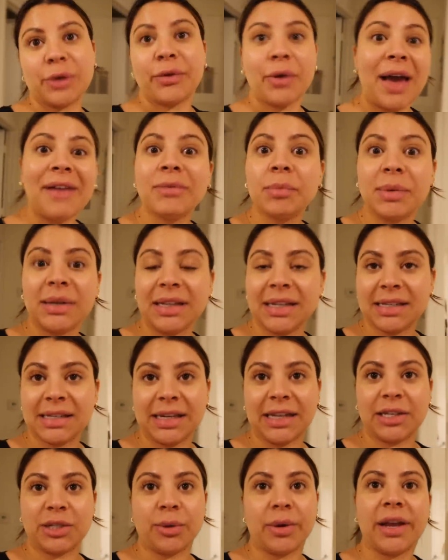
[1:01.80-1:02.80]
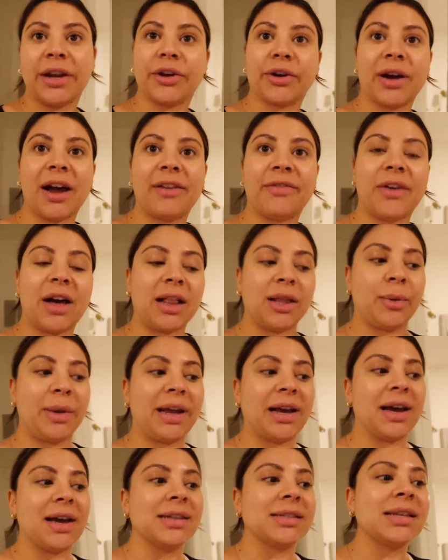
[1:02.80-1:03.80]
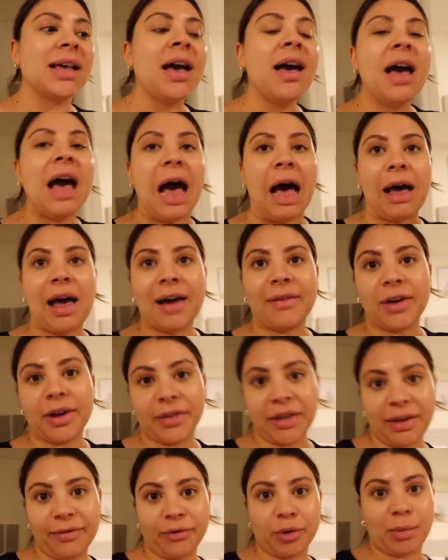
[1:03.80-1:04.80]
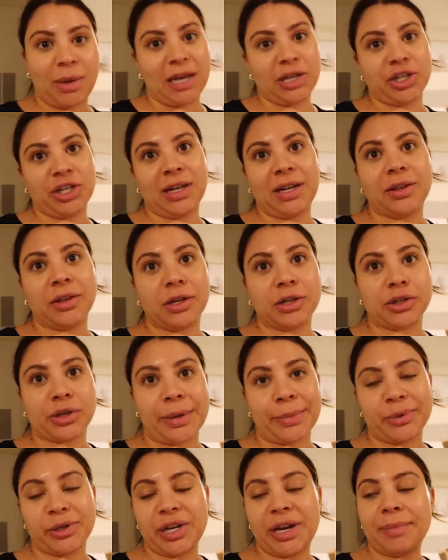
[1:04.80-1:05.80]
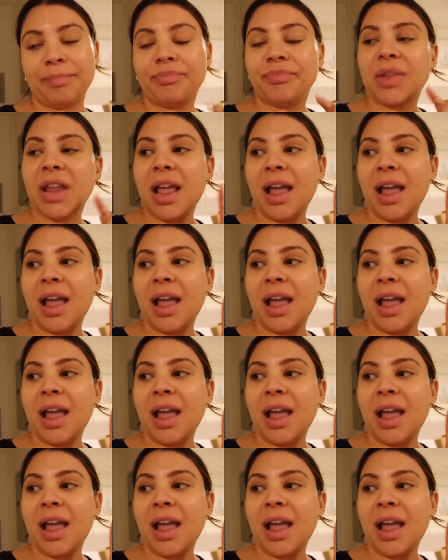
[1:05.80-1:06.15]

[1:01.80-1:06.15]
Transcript: if you haven't been listening to it and you're not following us, I'll have all the information in the description.